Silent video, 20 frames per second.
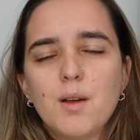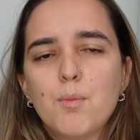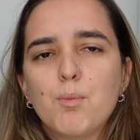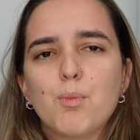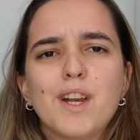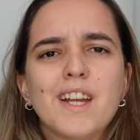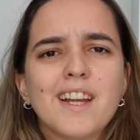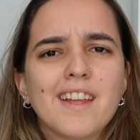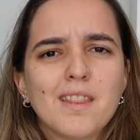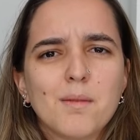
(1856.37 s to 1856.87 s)

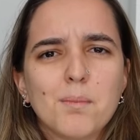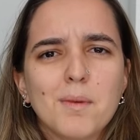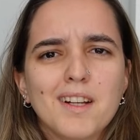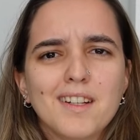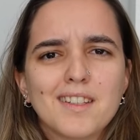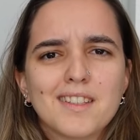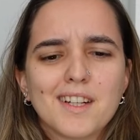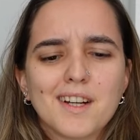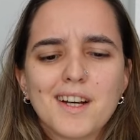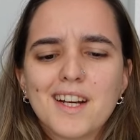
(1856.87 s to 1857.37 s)
bring in the
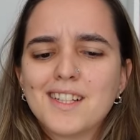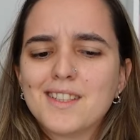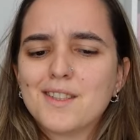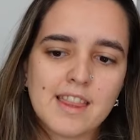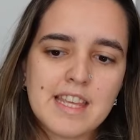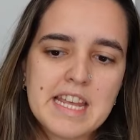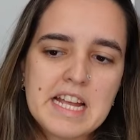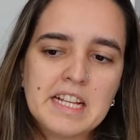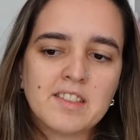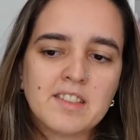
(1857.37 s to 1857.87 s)
military.
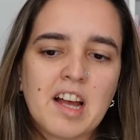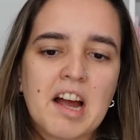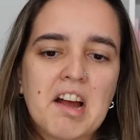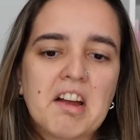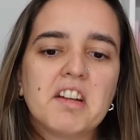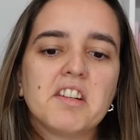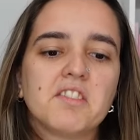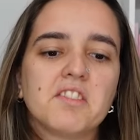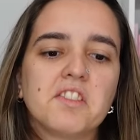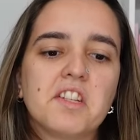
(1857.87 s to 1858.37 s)
The
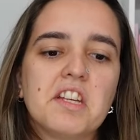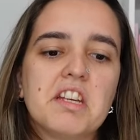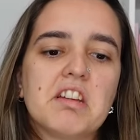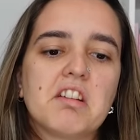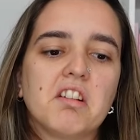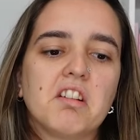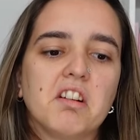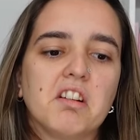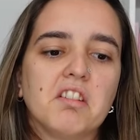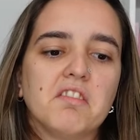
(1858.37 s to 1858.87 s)

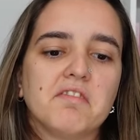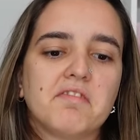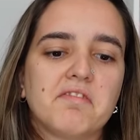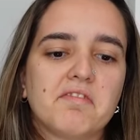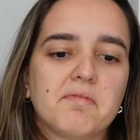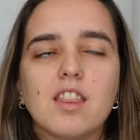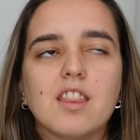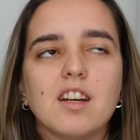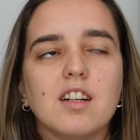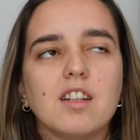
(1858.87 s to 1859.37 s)
entirety of
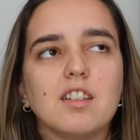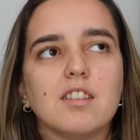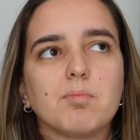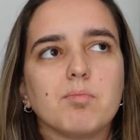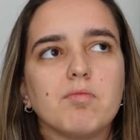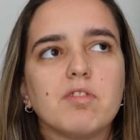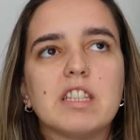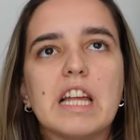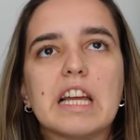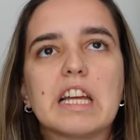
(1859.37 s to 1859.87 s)
the
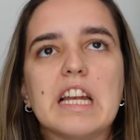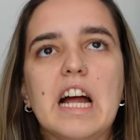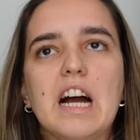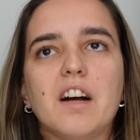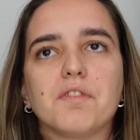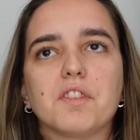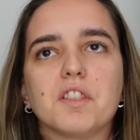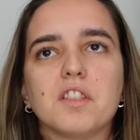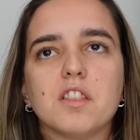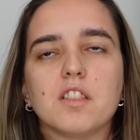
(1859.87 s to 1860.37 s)
second
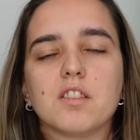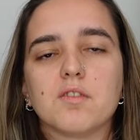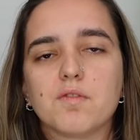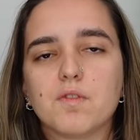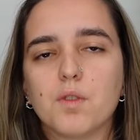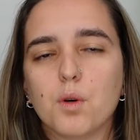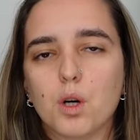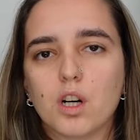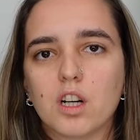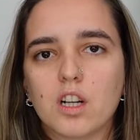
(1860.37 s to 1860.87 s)
half of season
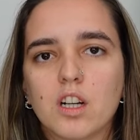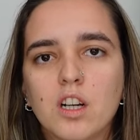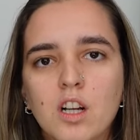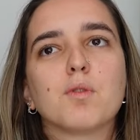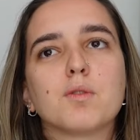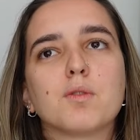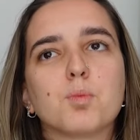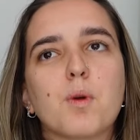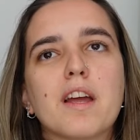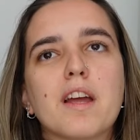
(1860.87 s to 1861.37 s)
4
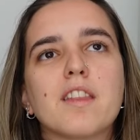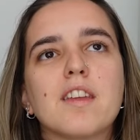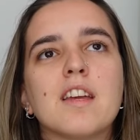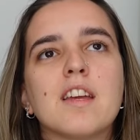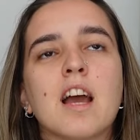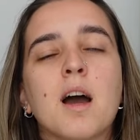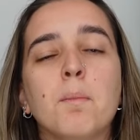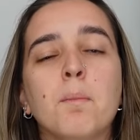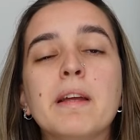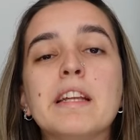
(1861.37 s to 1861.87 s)
was Riley
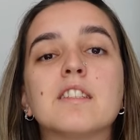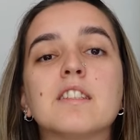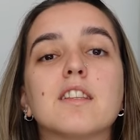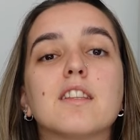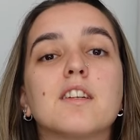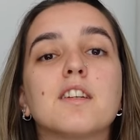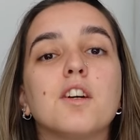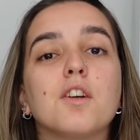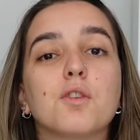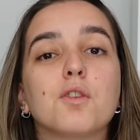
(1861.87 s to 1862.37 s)
coming to
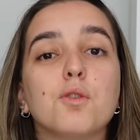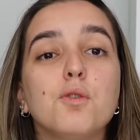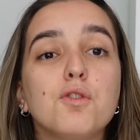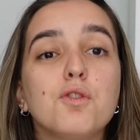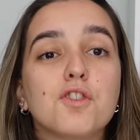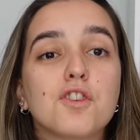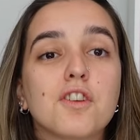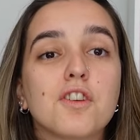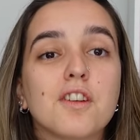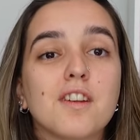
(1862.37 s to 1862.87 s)
the
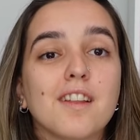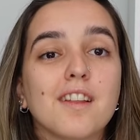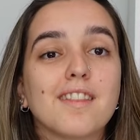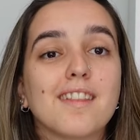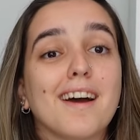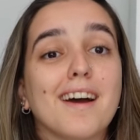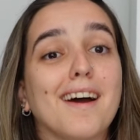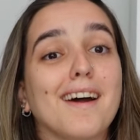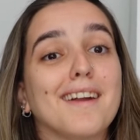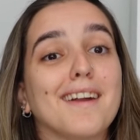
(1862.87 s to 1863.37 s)
conclusion
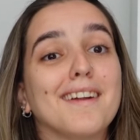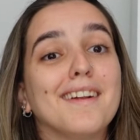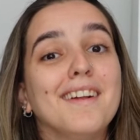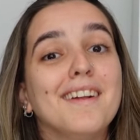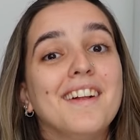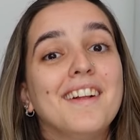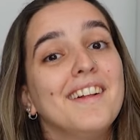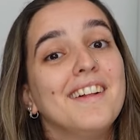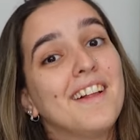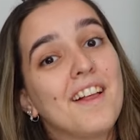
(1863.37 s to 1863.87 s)
that
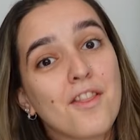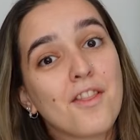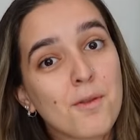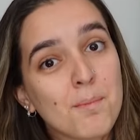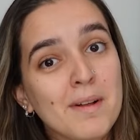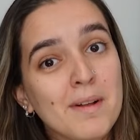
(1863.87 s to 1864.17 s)
the